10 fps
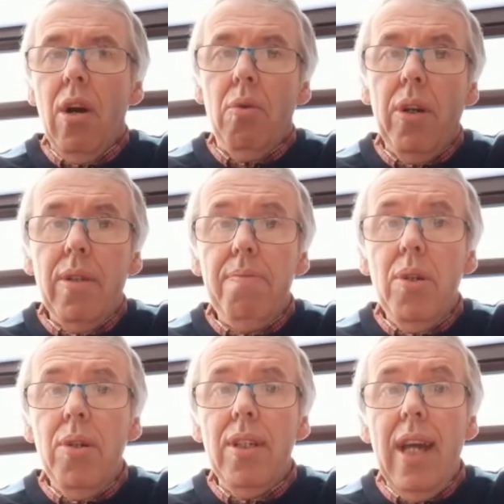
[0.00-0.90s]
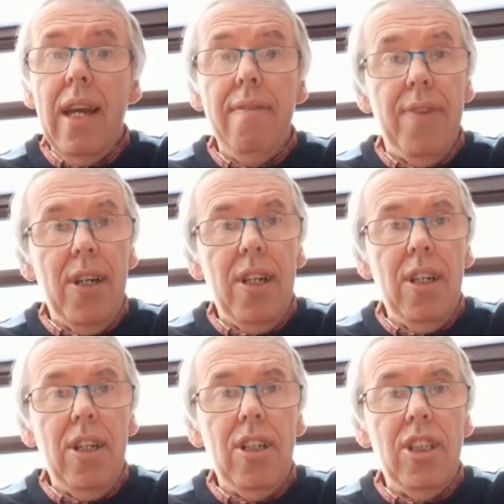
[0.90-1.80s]
What more
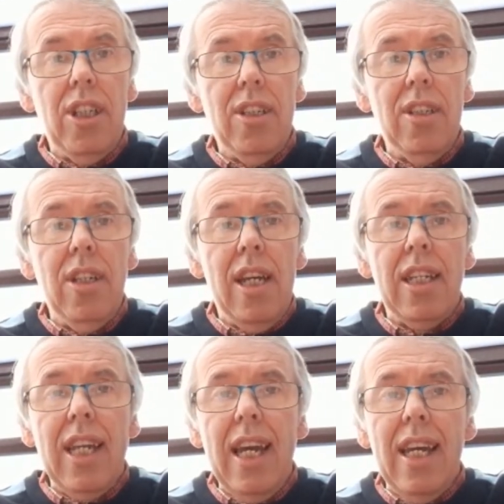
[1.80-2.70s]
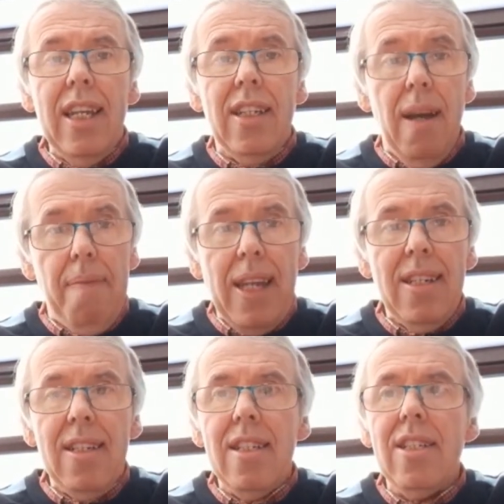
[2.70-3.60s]
diversion can a man
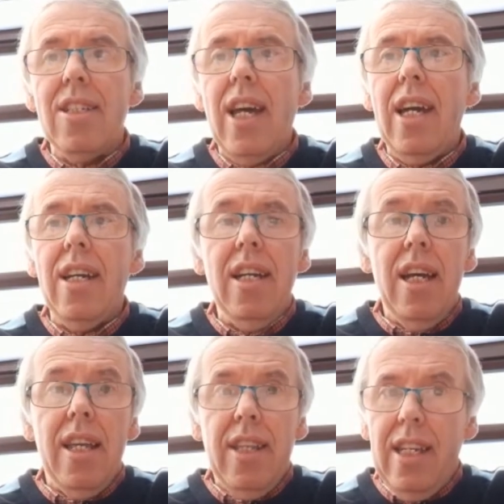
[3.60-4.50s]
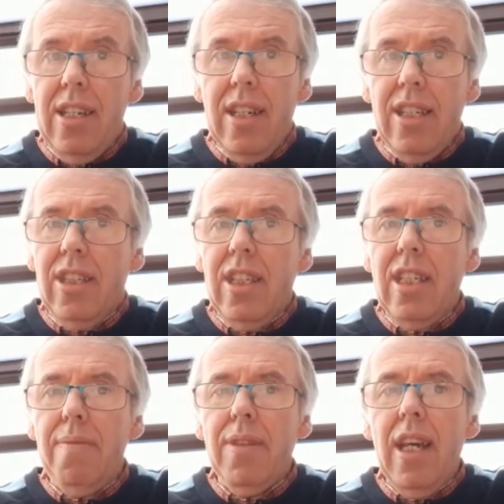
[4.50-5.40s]
desire than to sit
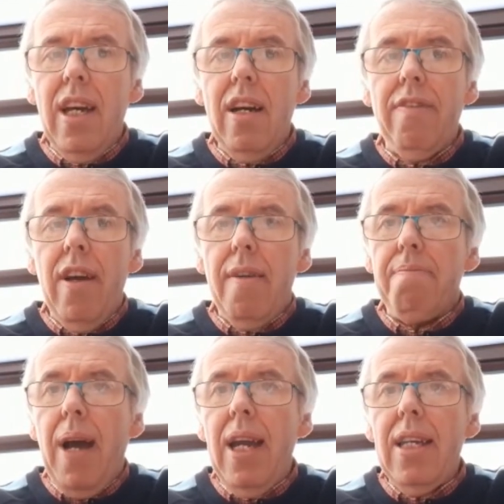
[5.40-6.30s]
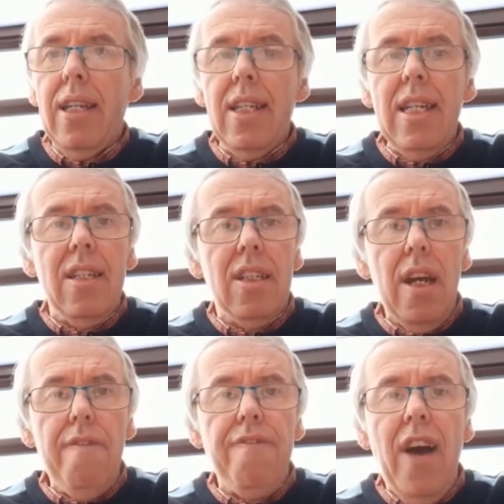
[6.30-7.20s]
himself by an
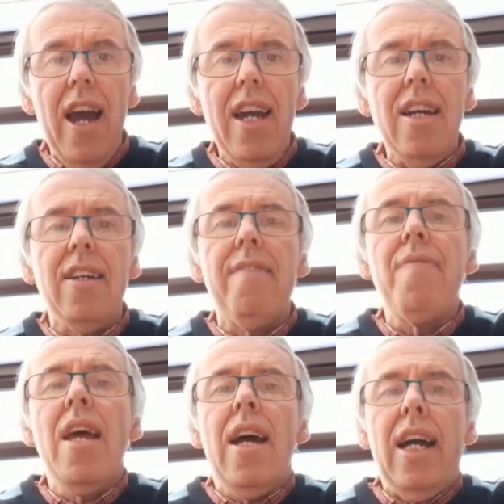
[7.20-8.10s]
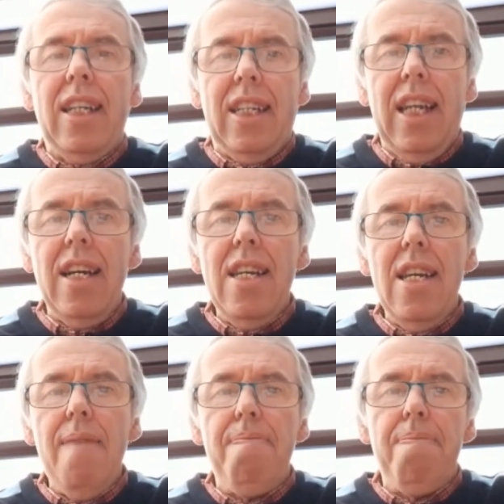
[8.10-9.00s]
eater fire? A
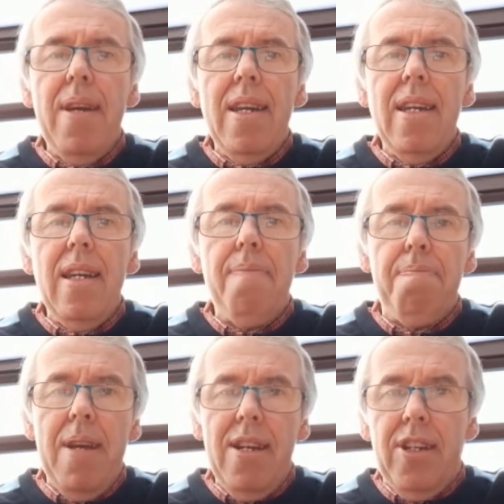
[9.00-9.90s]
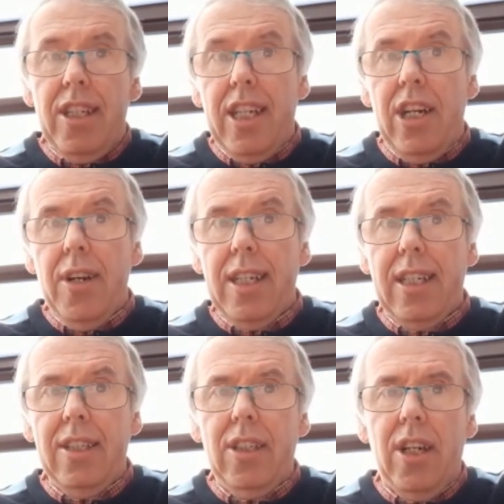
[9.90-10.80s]
curry pip into
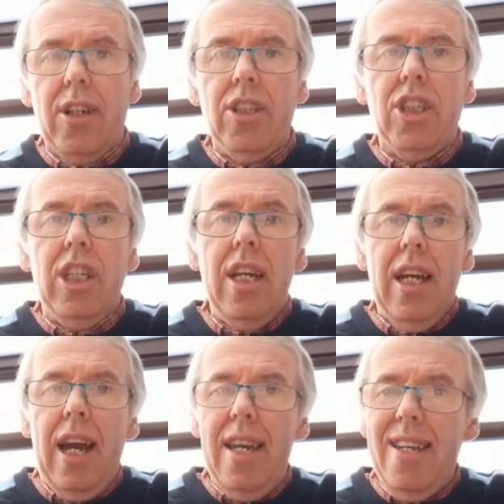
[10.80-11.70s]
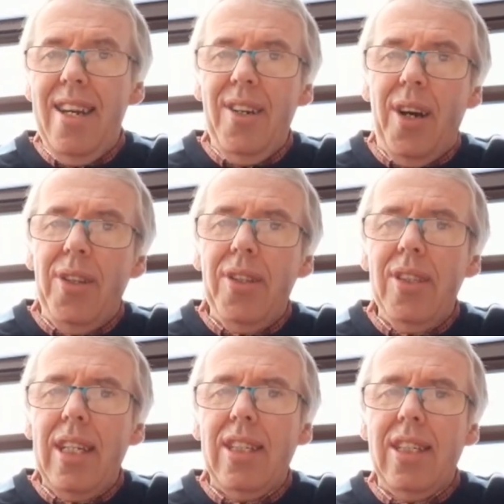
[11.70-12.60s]
crack and crunch, aye, and on
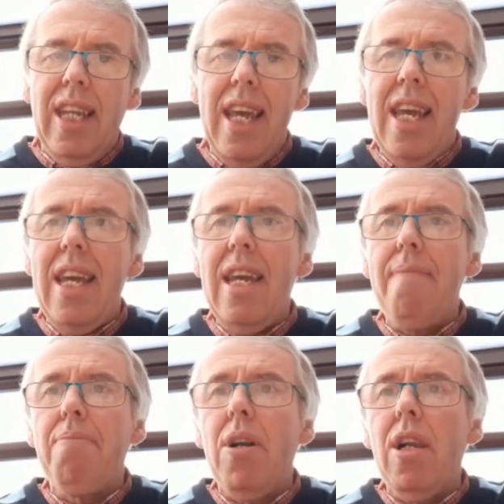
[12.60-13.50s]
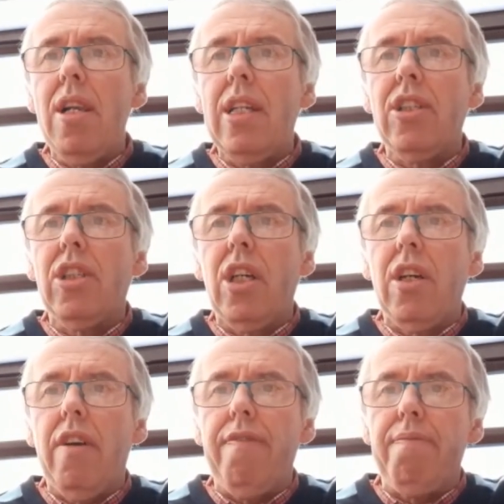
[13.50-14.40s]
the table a jug
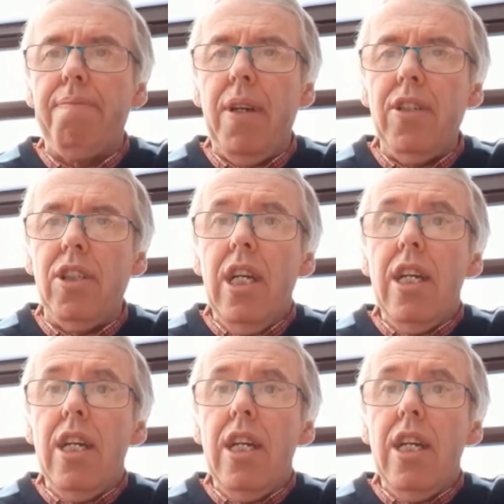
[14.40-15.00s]
of punch.